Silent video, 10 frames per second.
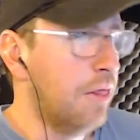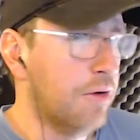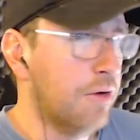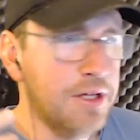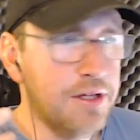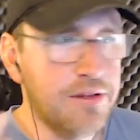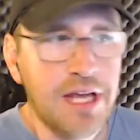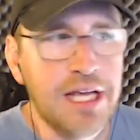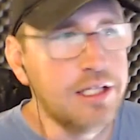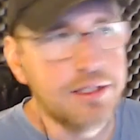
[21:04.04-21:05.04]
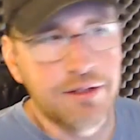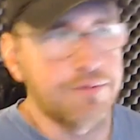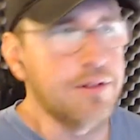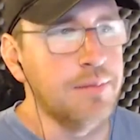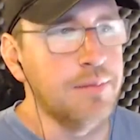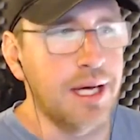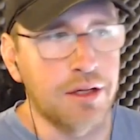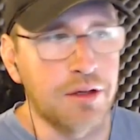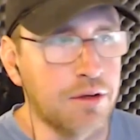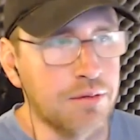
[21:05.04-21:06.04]
thirties Asian
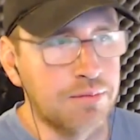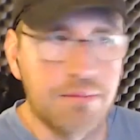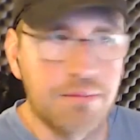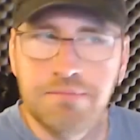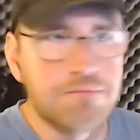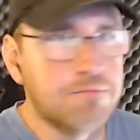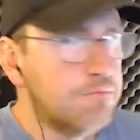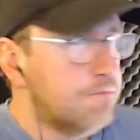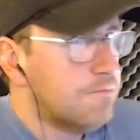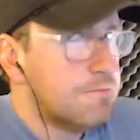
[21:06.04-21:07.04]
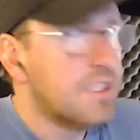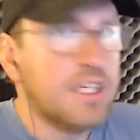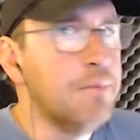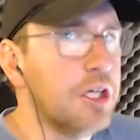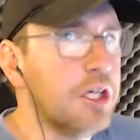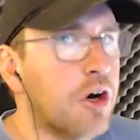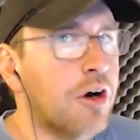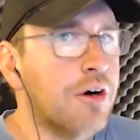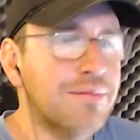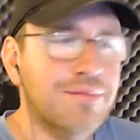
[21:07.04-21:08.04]
female, give me a call?